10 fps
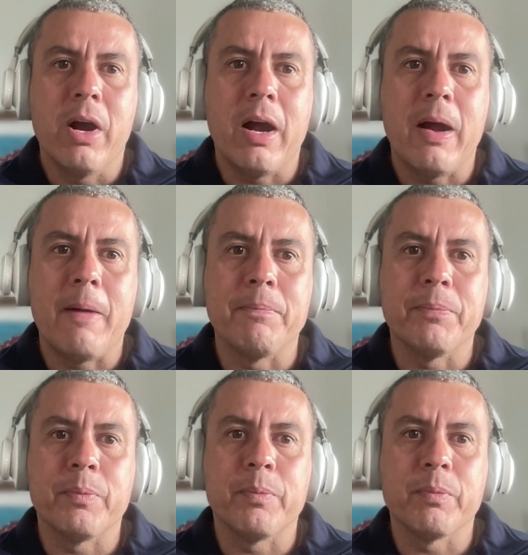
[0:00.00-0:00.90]
You
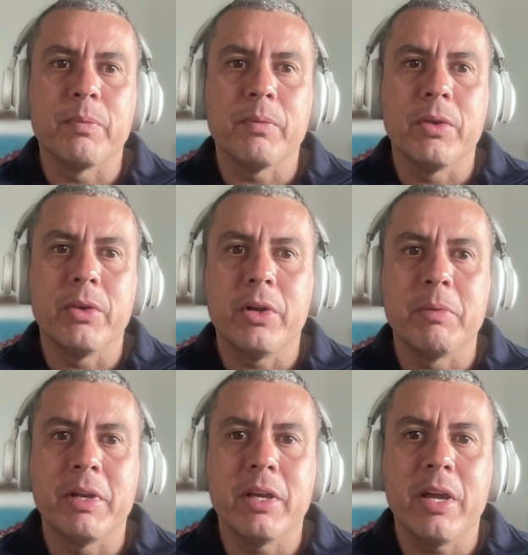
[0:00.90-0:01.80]
know what I
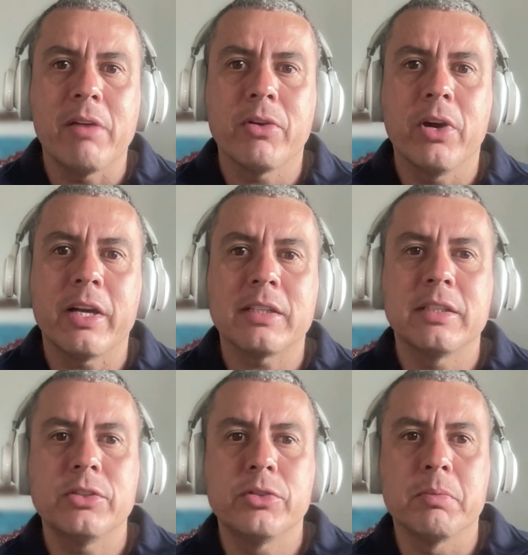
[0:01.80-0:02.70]
mean? Have you got
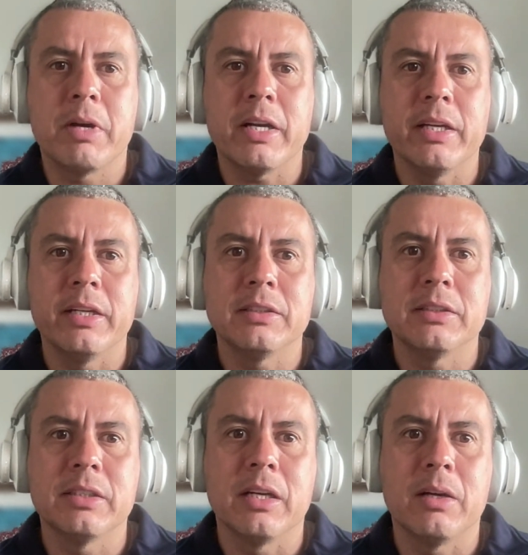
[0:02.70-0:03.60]
access to
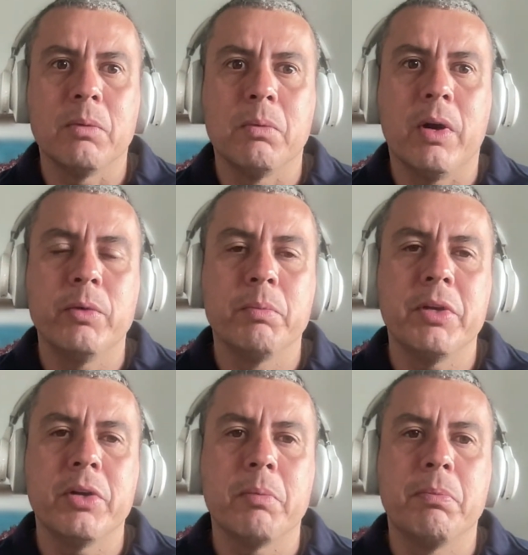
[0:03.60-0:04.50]
markets? What would
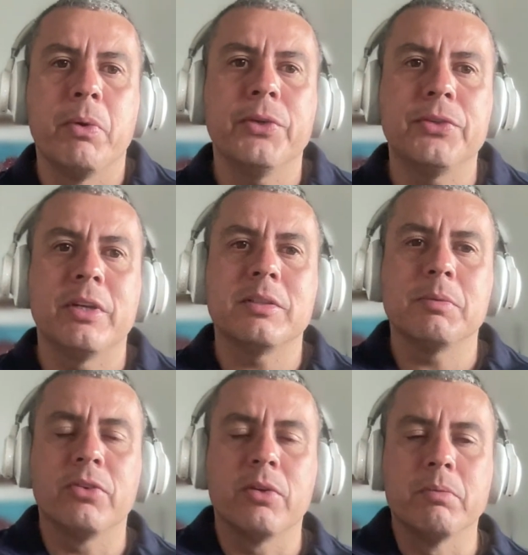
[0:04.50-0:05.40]
be your process
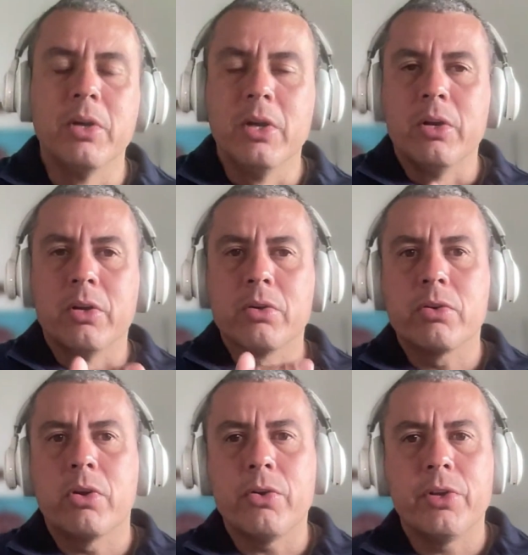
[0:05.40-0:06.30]
from
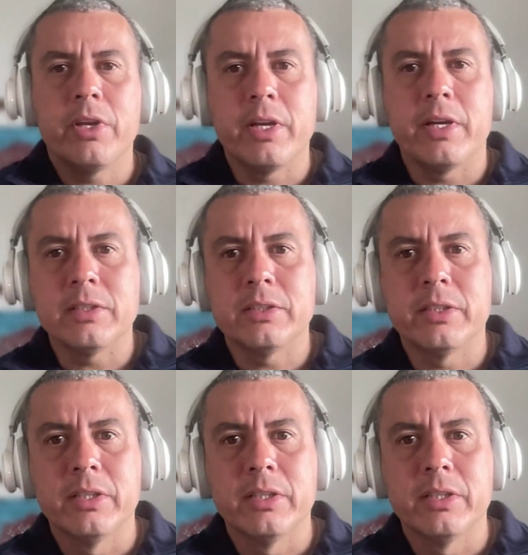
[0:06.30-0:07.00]
growing it